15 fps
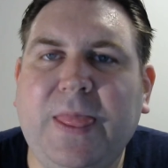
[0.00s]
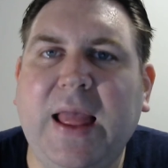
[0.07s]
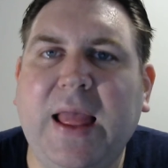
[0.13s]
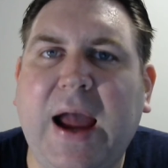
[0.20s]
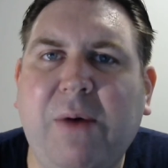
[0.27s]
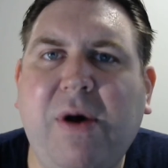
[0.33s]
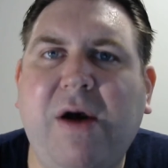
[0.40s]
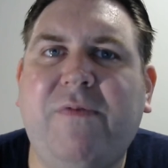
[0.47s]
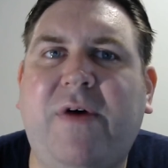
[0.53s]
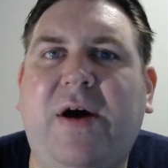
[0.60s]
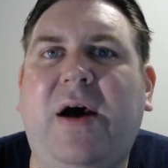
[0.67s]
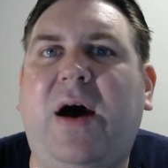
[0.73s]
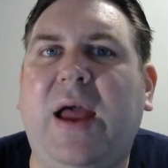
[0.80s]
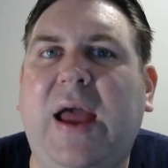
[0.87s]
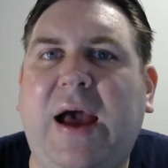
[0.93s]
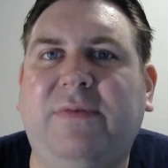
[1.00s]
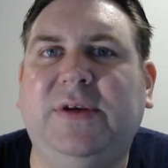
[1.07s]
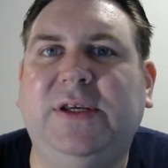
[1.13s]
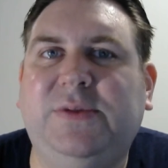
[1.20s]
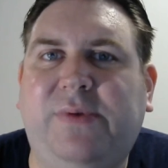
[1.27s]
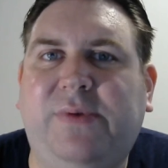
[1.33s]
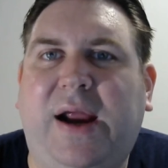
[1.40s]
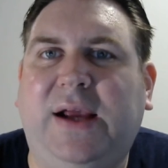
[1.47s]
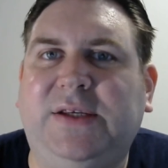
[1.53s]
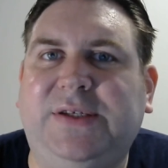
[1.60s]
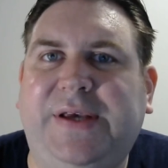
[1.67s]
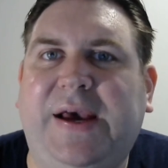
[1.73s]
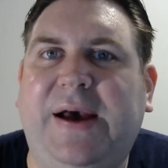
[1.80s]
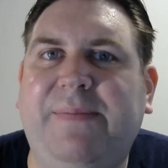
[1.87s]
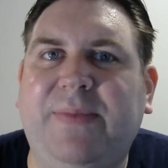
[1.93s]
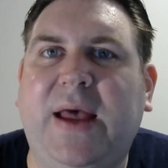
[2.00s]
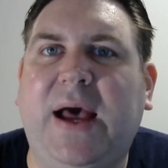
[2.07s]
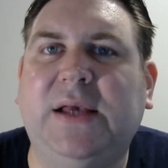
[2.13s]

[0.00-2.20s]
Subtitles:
However, I have dyspraxia.